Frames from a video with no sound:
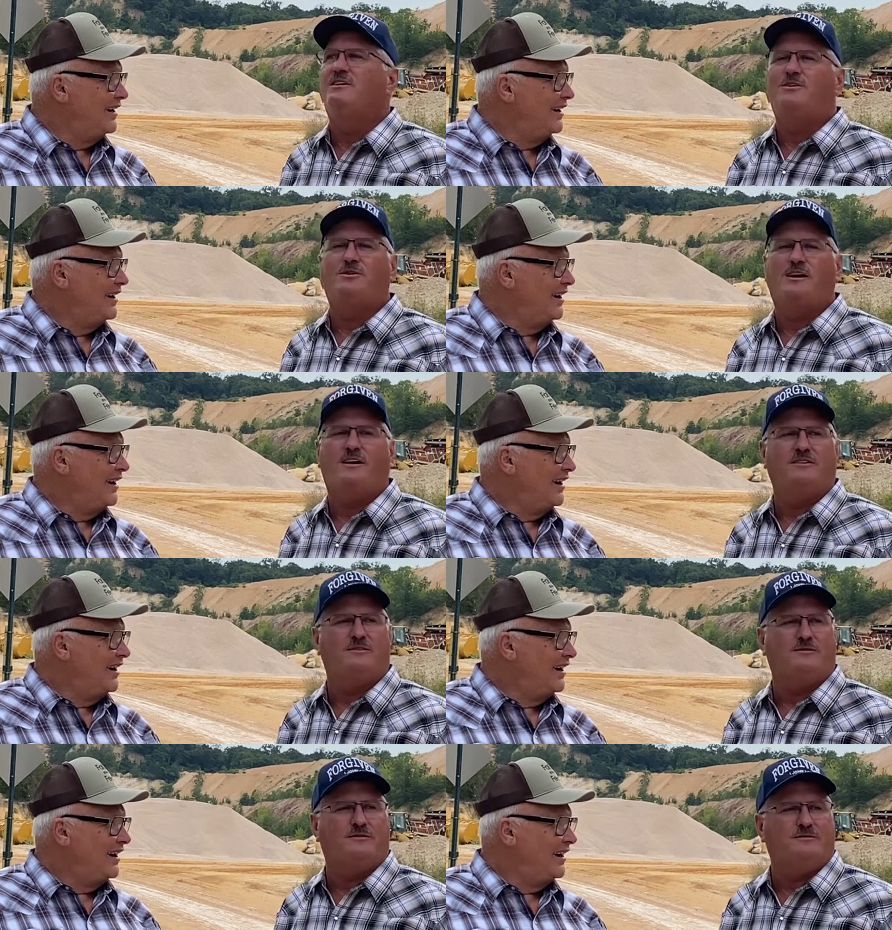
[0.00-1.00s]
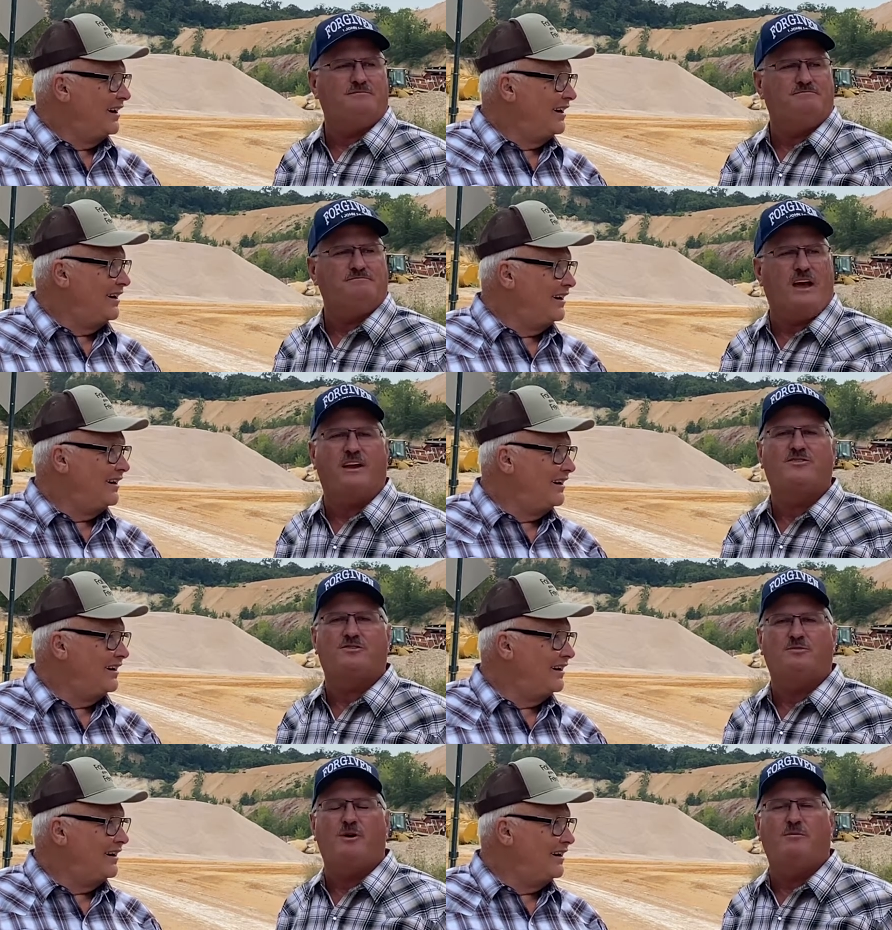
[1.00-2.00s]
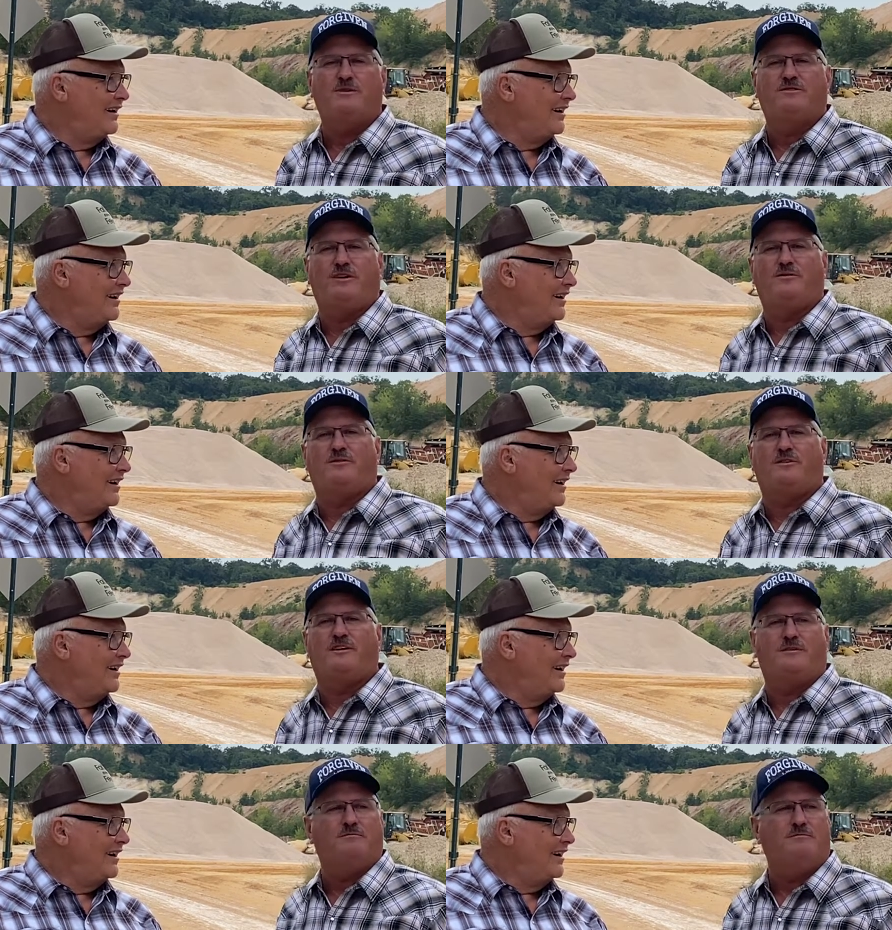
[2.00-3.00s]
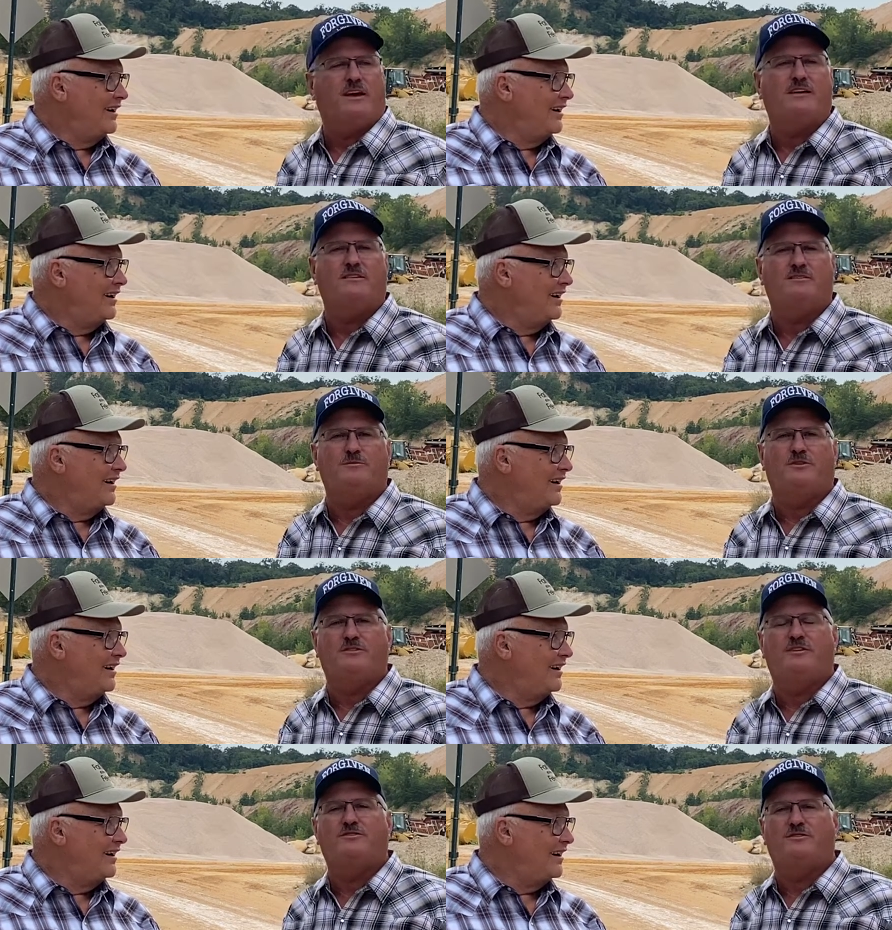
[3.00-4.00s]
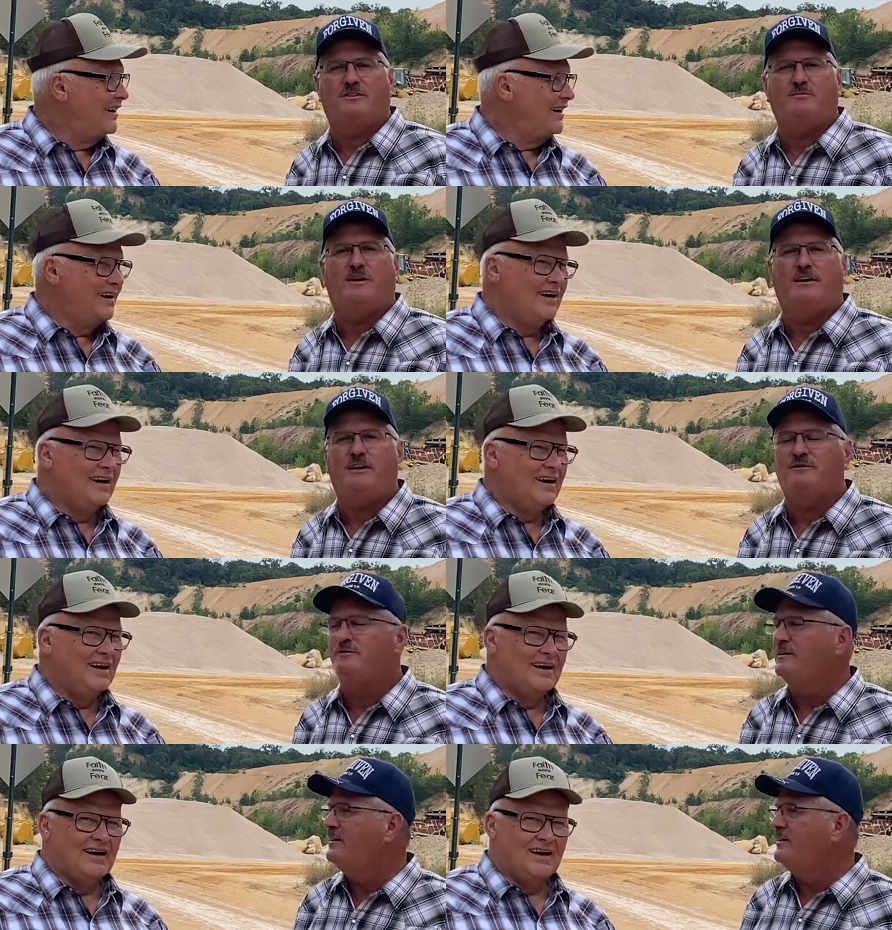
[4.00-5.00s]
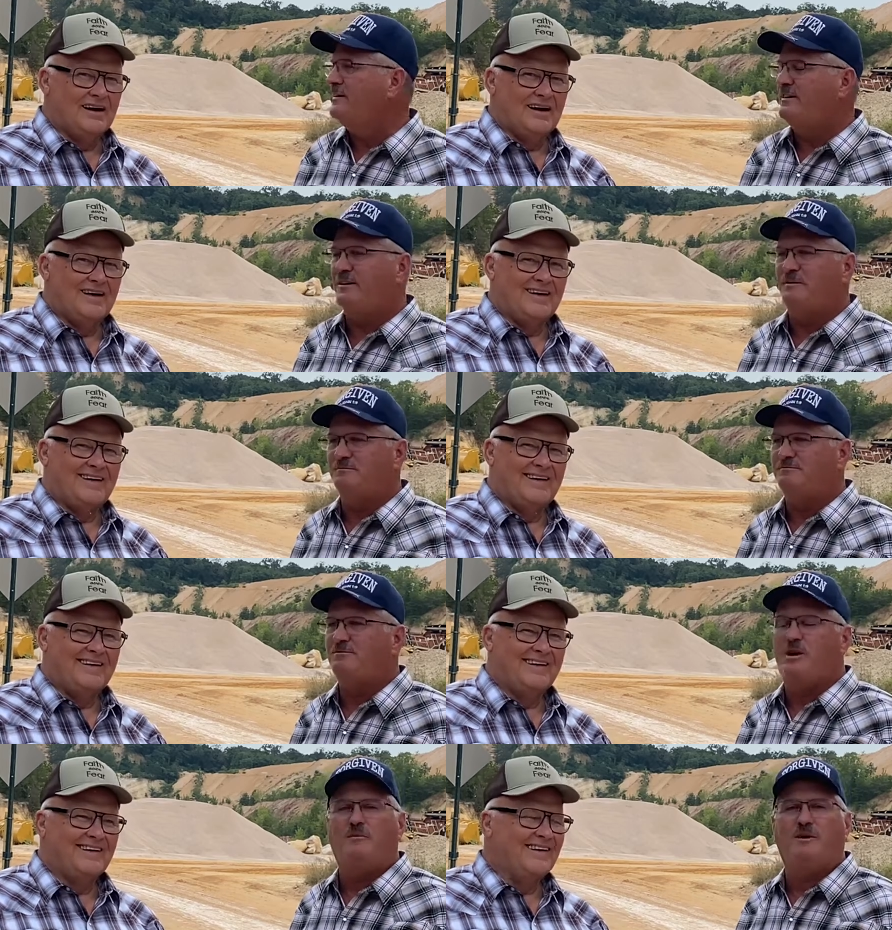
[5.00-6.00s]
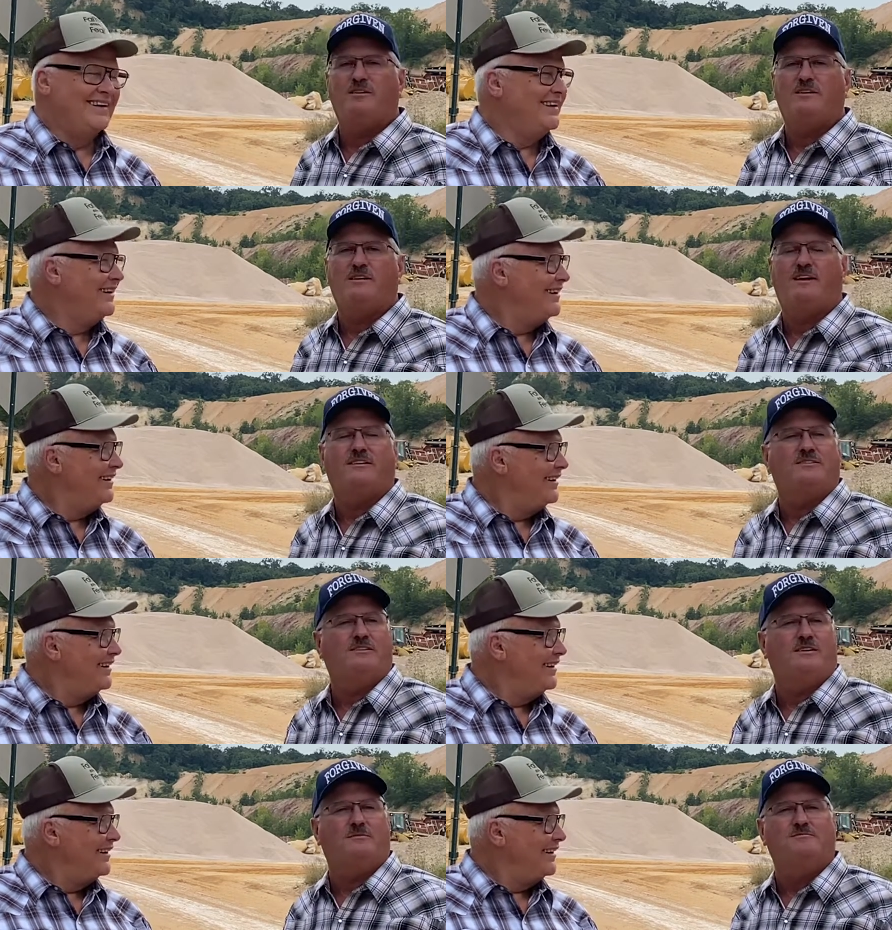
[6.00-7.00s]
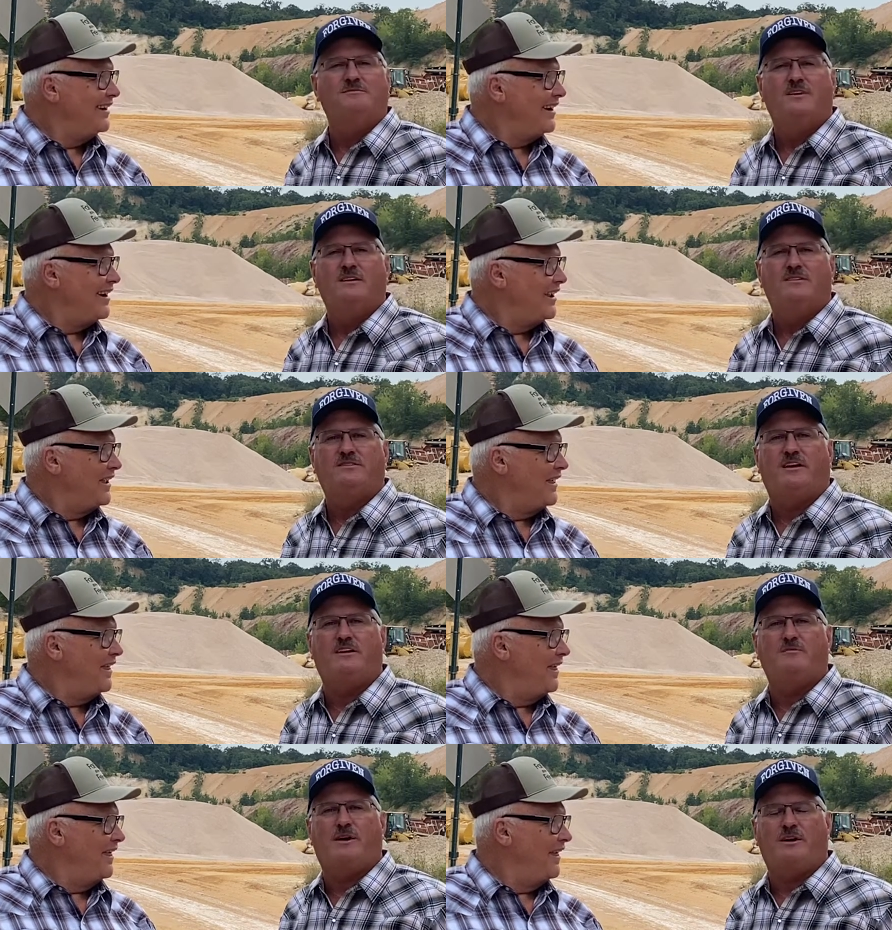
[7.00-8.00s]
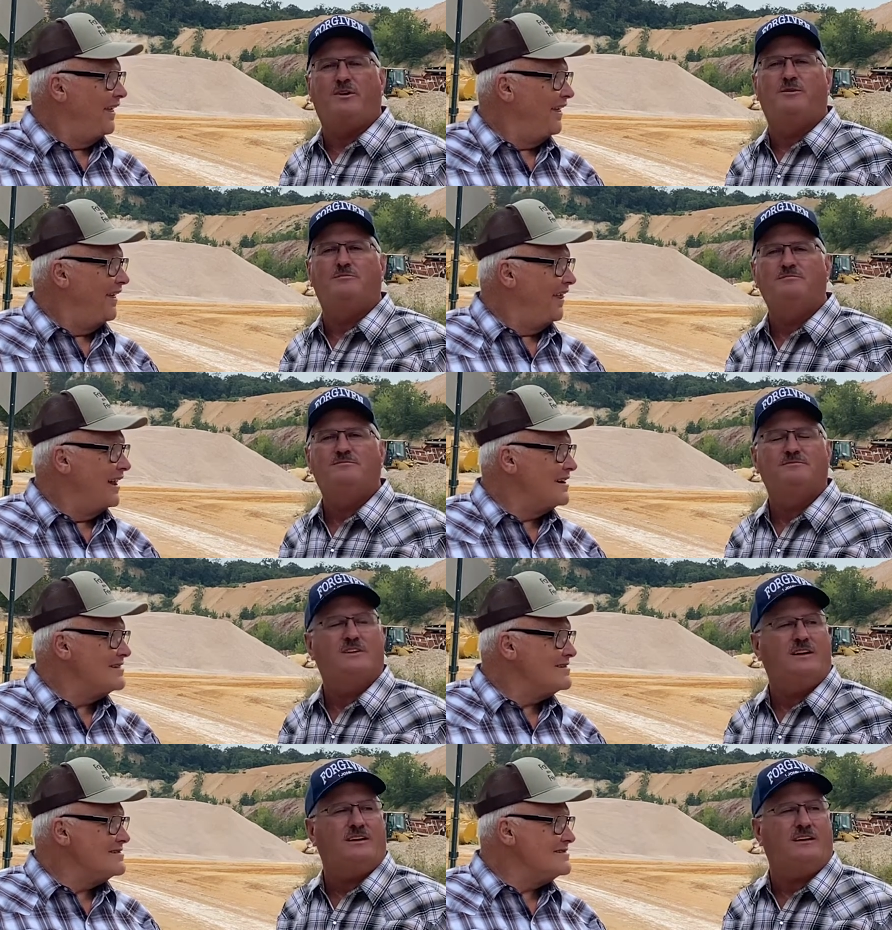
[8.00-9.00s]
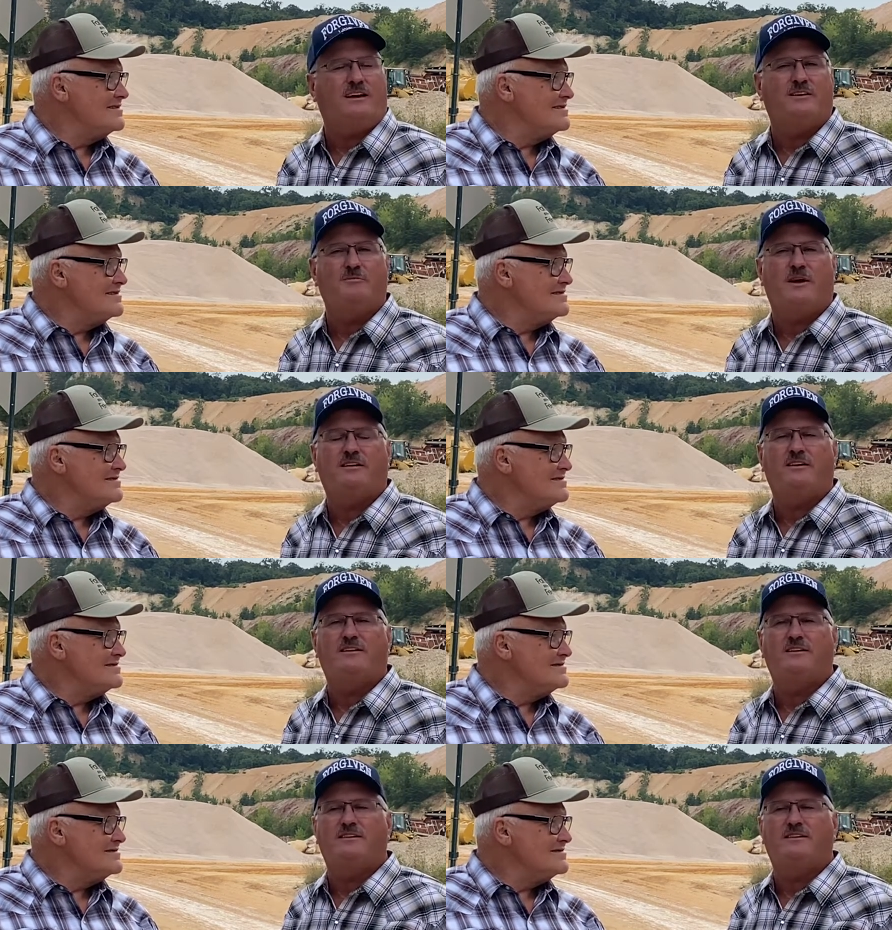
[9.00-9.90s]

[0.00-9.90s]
Speaker 1: all kinds of anxious moments over um, making some decisions in my life. Um, primarily, yes, um, selling my home uh, out in Marion